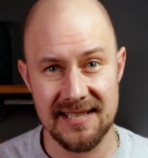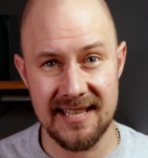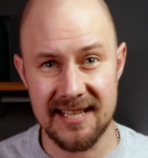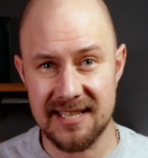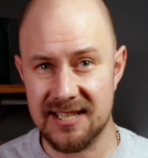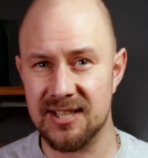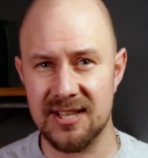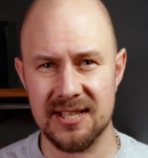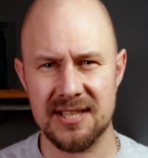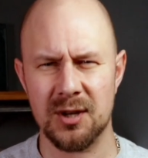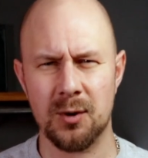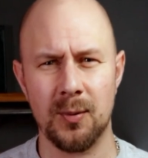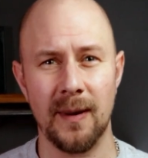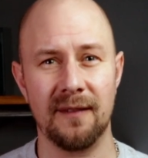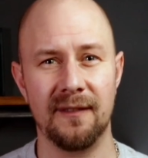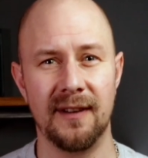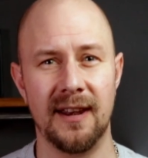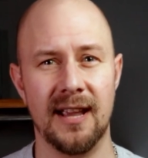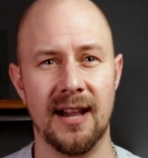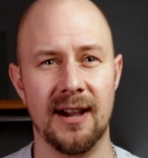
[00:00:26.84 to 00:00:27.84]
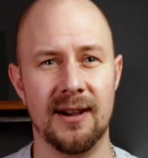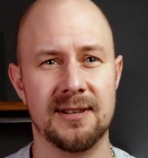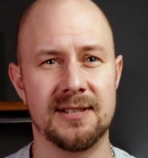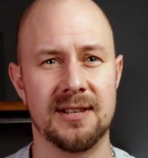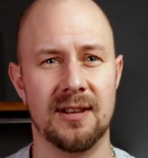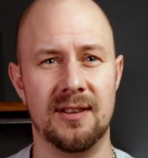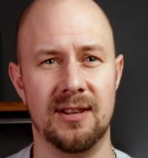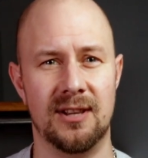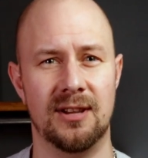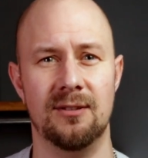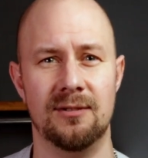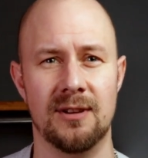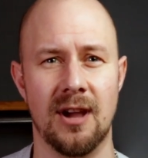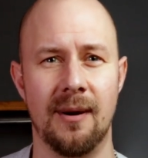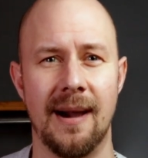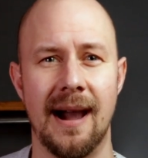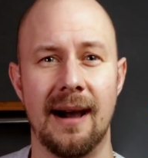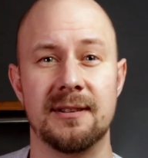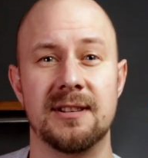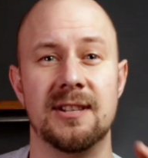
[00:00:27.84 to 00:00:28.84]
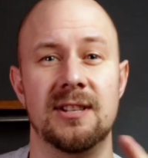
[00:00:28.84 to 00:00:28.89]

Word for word: So this is just a quick video so that you know how